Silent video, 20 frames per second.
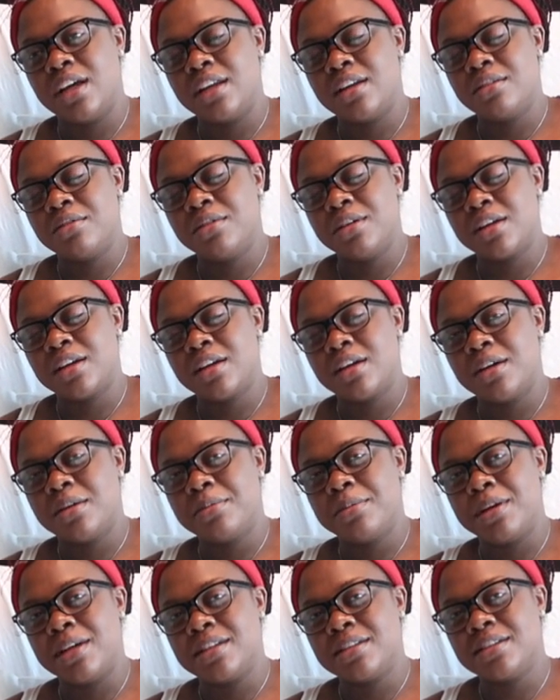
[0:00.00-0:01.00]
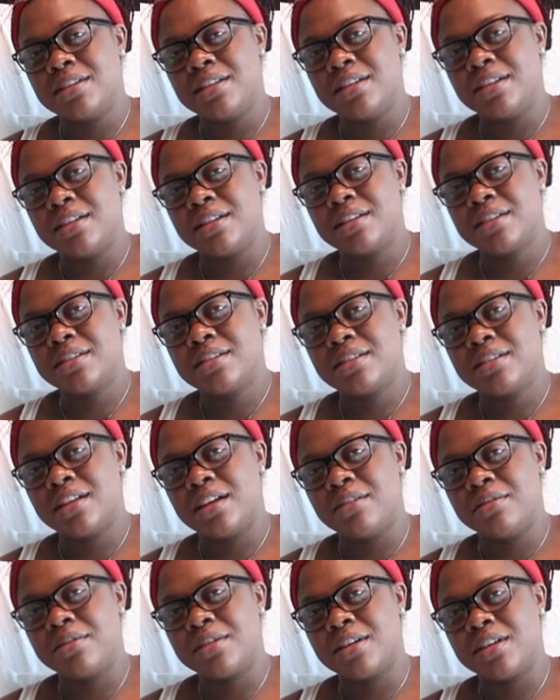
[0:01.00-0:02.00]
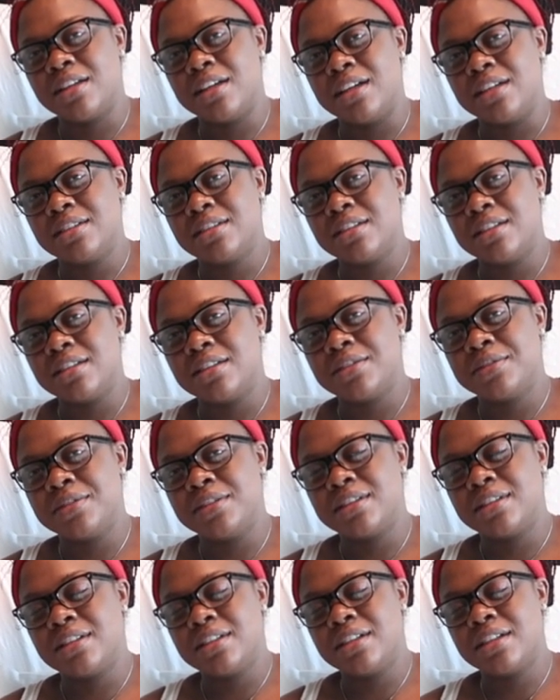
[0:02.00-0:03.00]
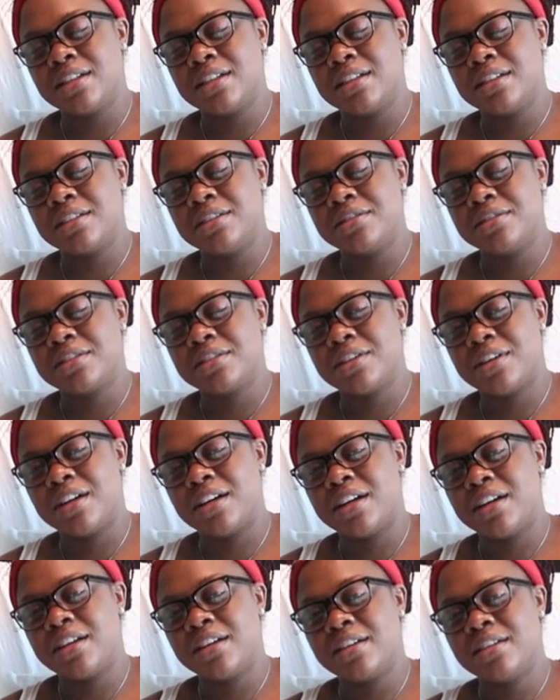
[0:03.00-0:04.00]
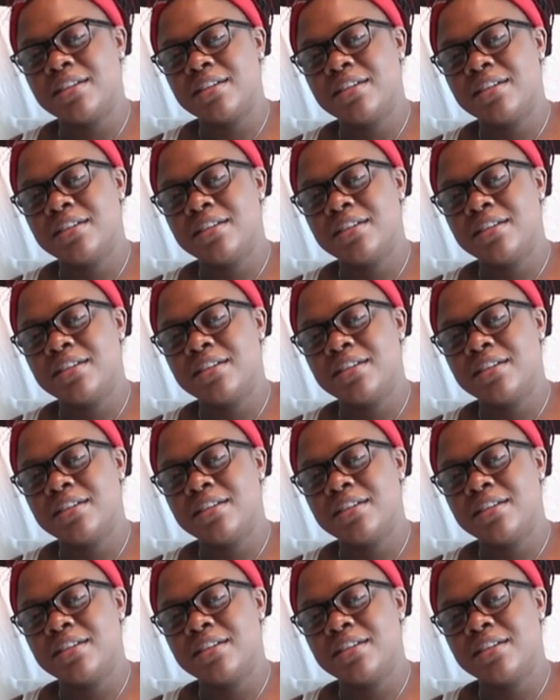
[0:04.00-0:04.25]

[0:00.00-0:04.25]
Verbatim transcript: had to wake up at 6. I will like 6:15 because she was crying.